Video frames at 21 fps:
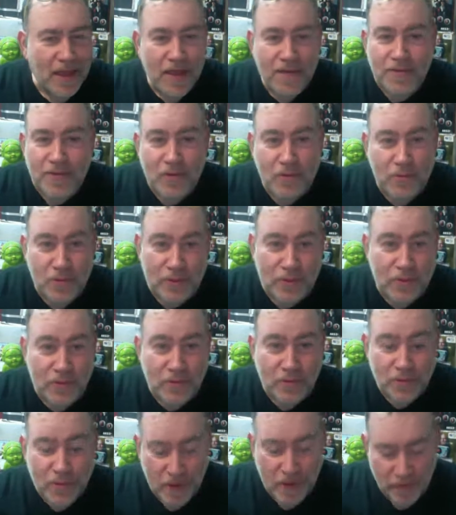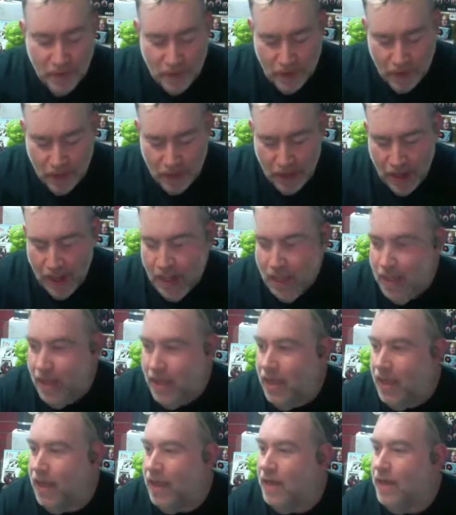I've known Richard forever.
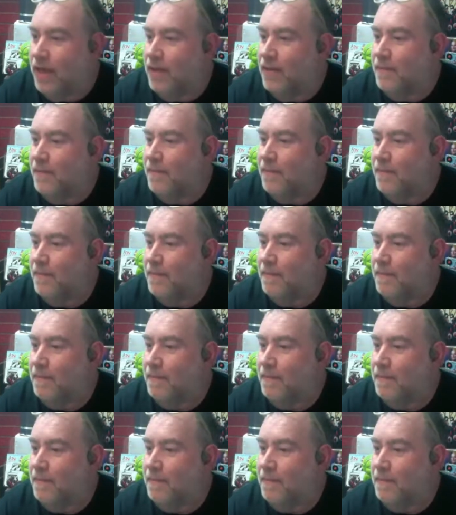I